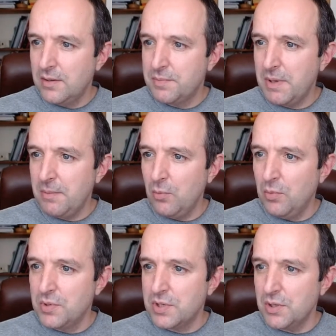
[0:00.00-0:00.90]
Because
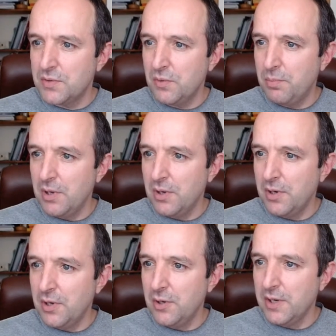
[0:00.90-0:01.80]
people will search for
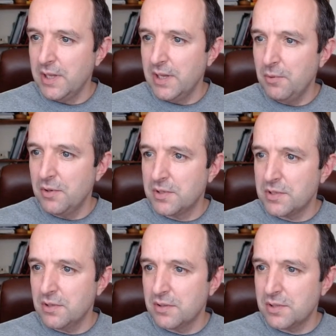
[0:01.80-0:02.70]
Bert and Ernie. They won't
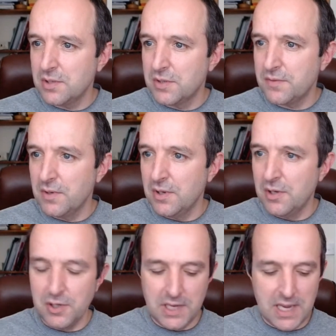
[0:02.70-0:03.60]
search for
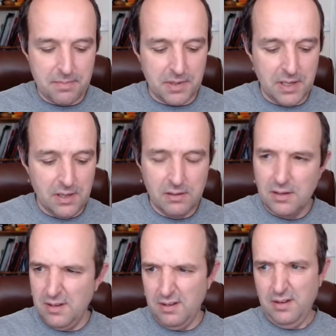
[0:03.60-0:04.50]
Ernie Eppie.
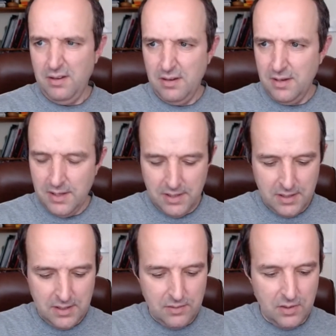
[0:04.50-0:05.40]

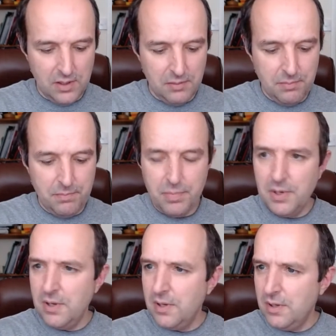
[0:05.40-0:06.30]
Right,
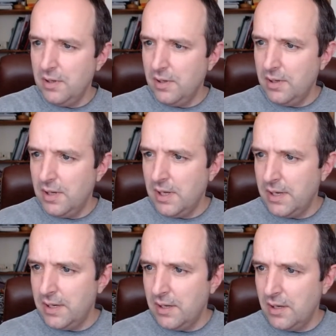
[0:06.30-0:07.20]
Bert
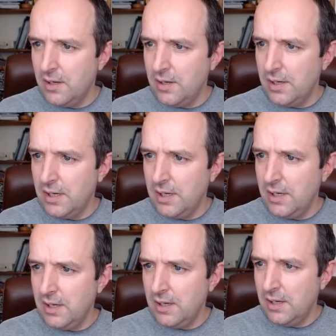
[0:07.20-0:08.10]
and
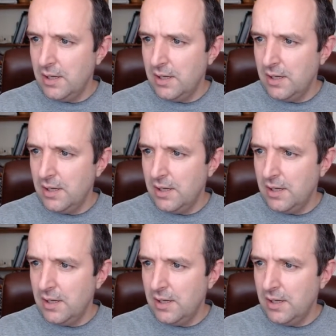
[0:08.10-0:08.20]
Ernie.